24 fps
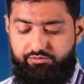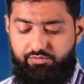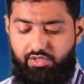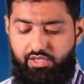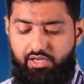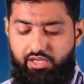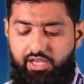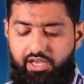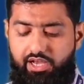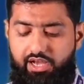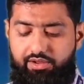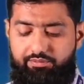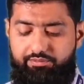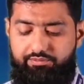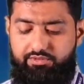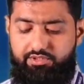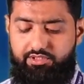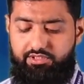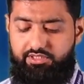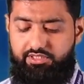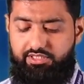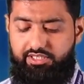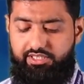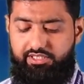After
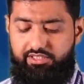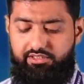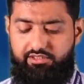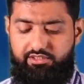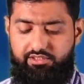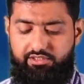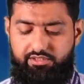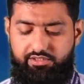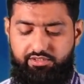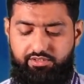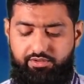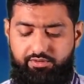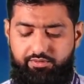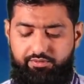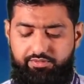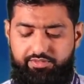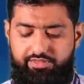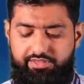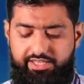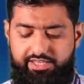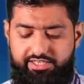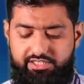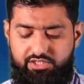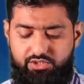that,
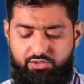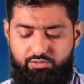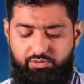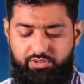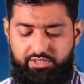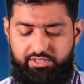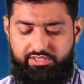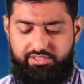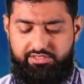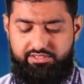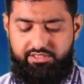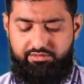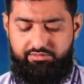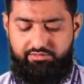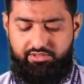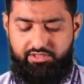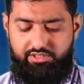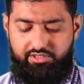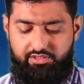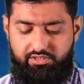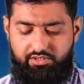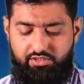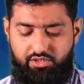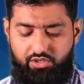next one is
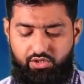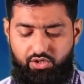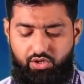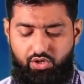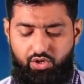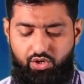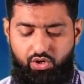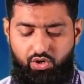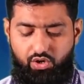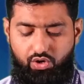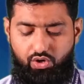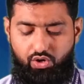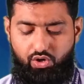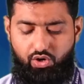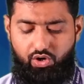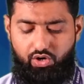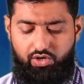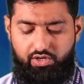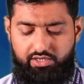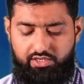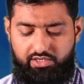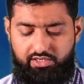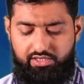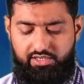our
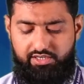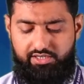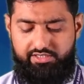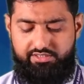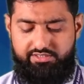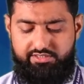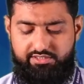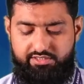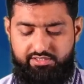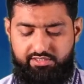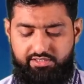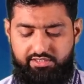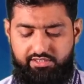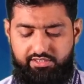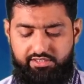order list.